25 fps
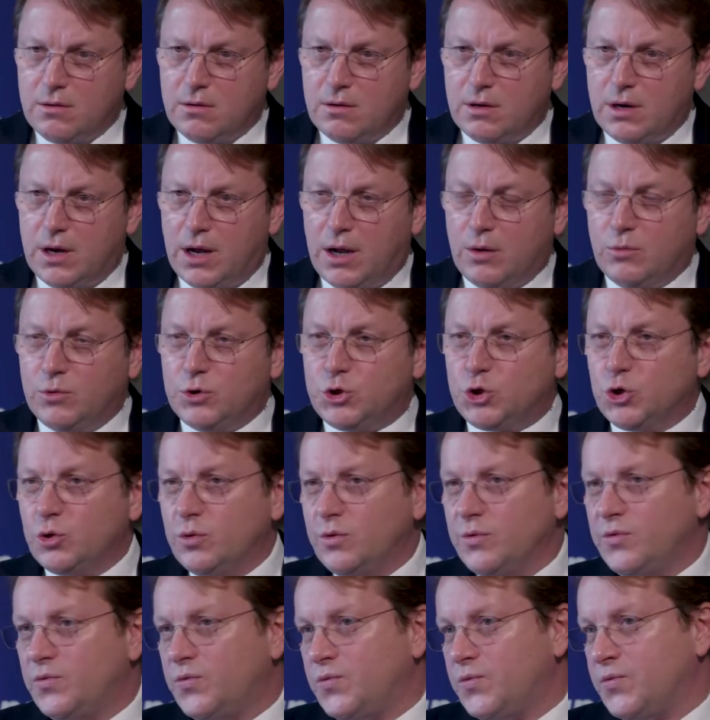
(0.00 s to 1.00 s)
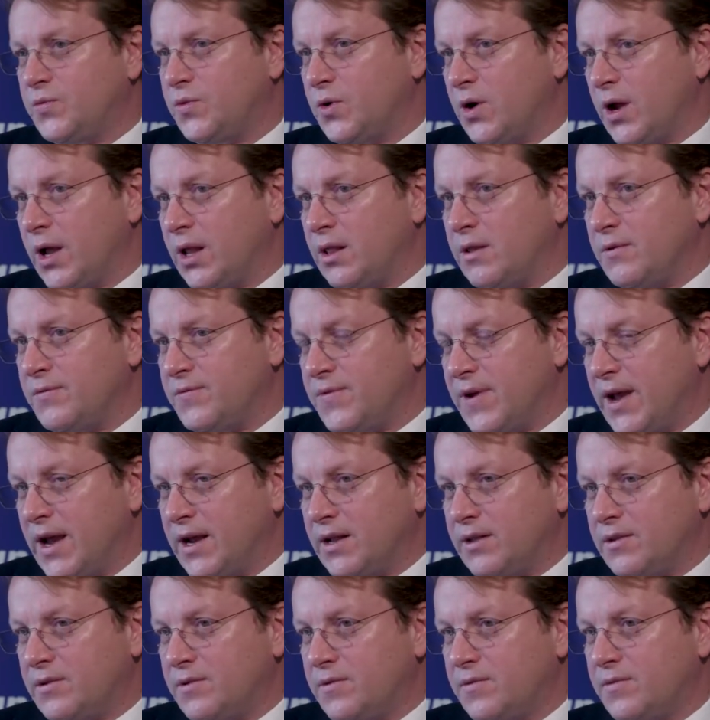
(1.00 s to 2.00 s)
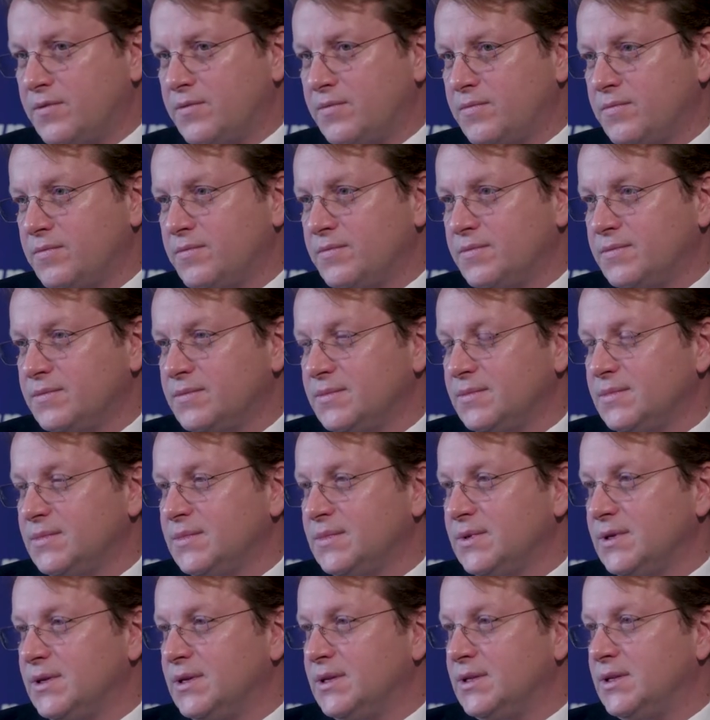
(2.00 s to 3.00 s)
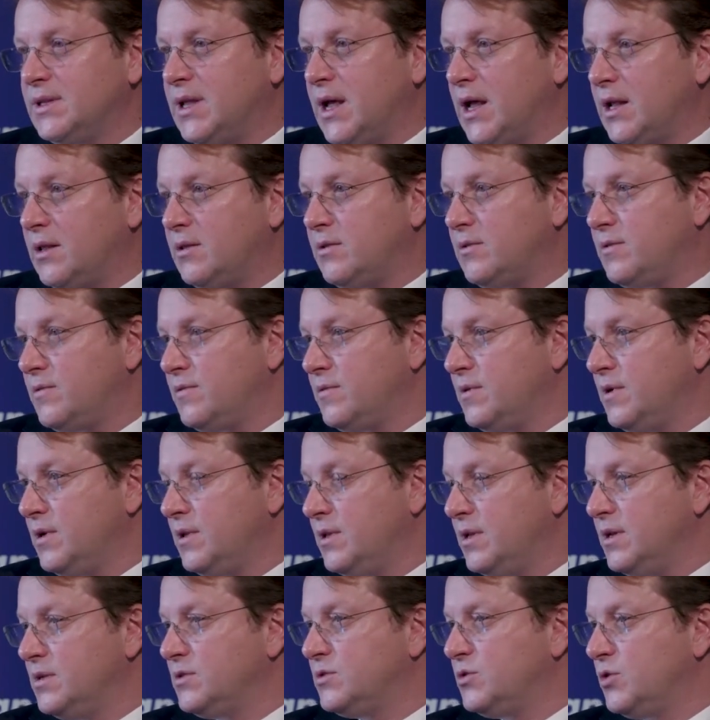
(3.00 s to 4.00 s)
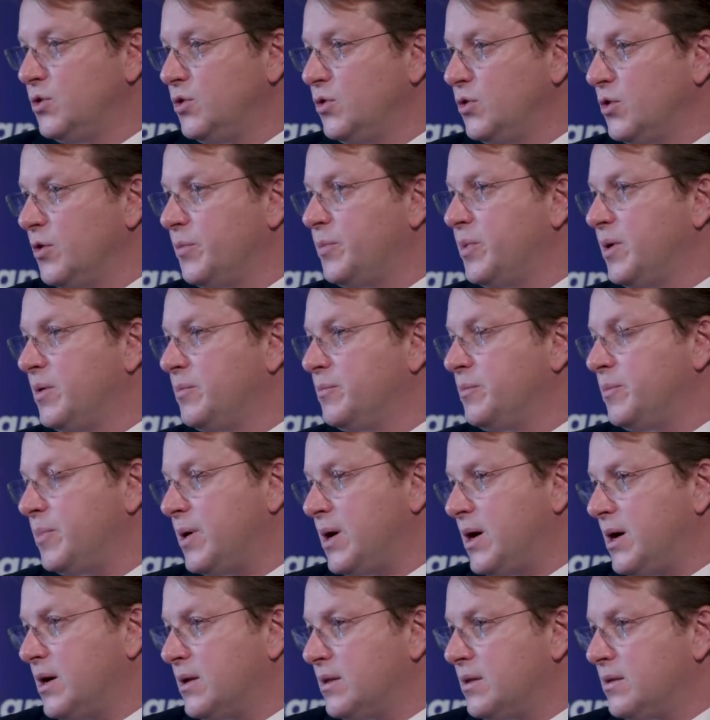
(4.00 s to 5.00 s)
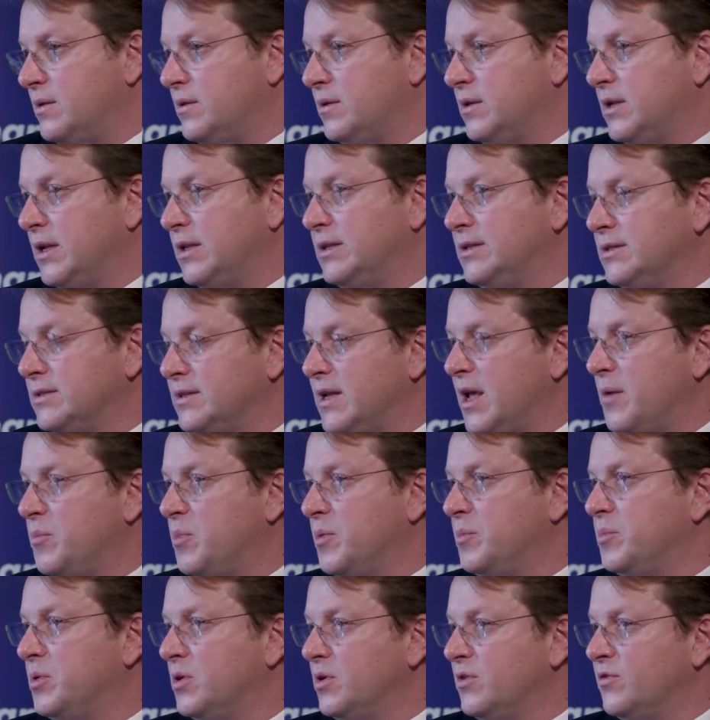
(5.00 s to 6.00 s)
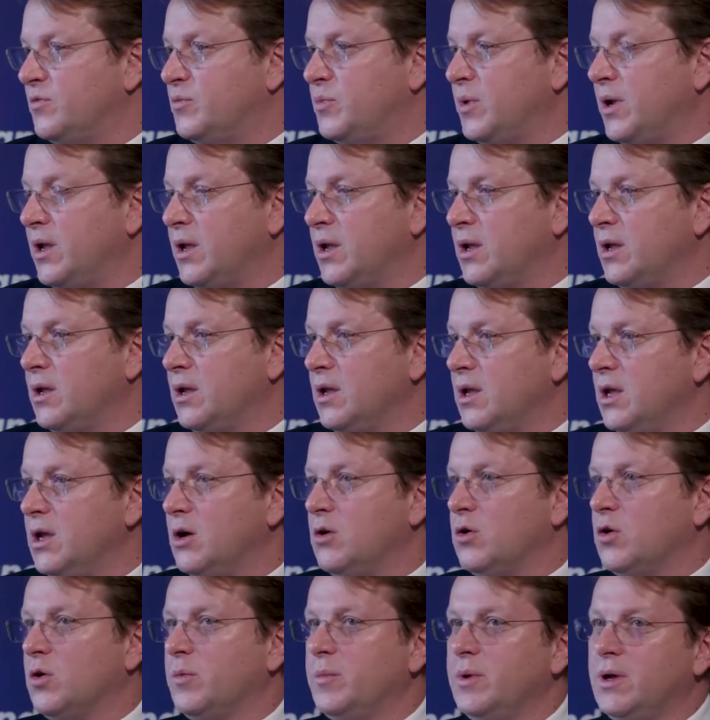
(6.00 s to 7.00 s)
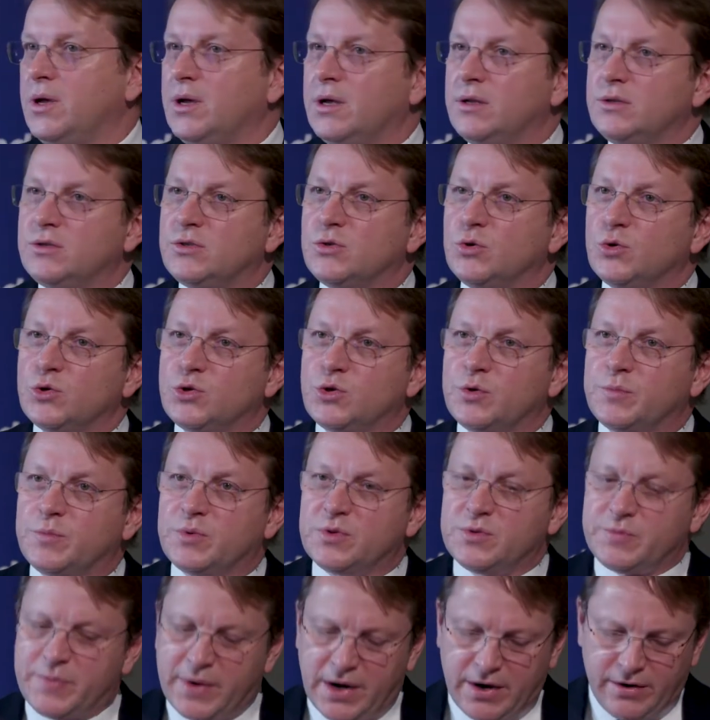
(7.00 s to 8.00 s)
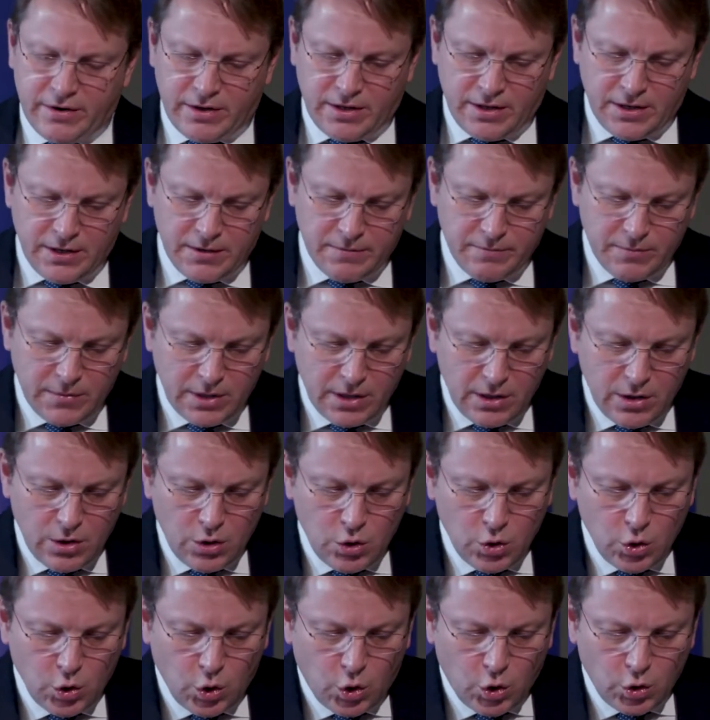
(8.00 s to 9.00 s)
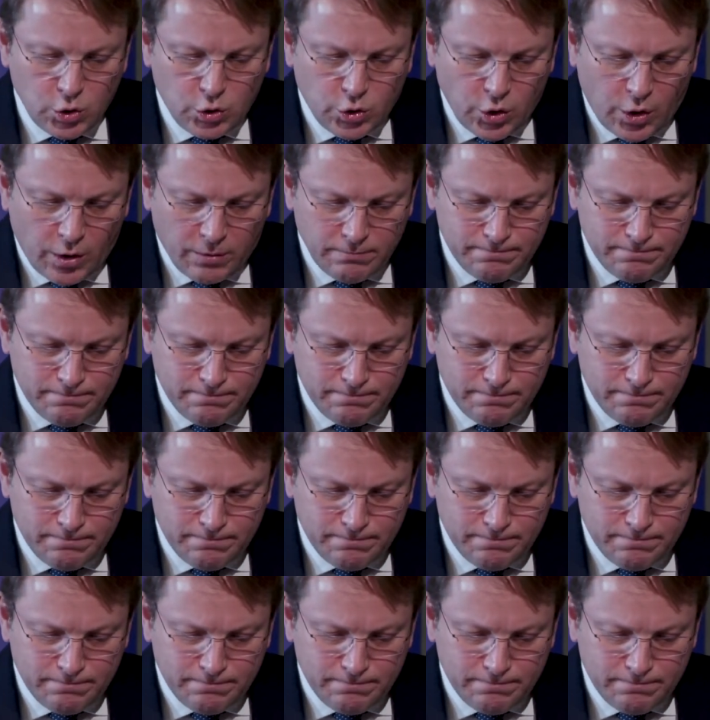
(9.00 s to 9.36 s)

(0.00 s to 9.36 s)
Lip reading: And we shouldn't forget the fact that it is the European path that is capable of bringing economic and social prosperity long term.